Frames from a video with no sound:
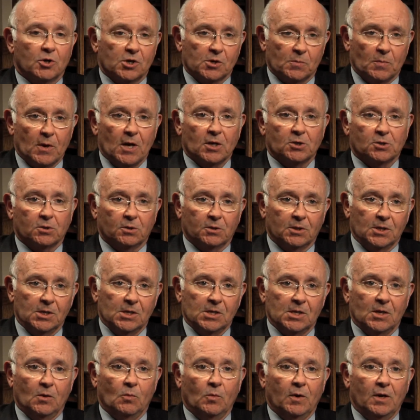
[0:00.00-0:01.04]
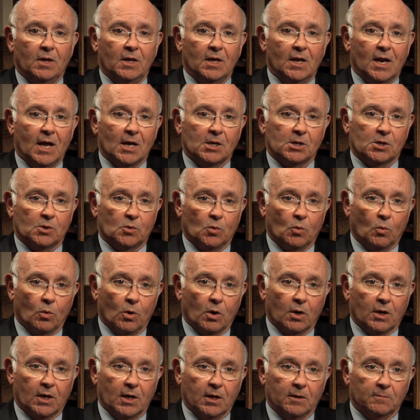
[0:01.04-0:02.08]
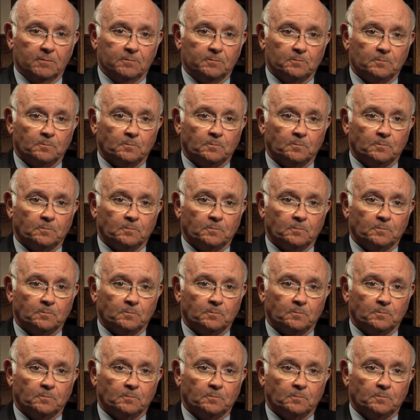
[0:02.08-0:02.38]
were specialties that we did extra work in.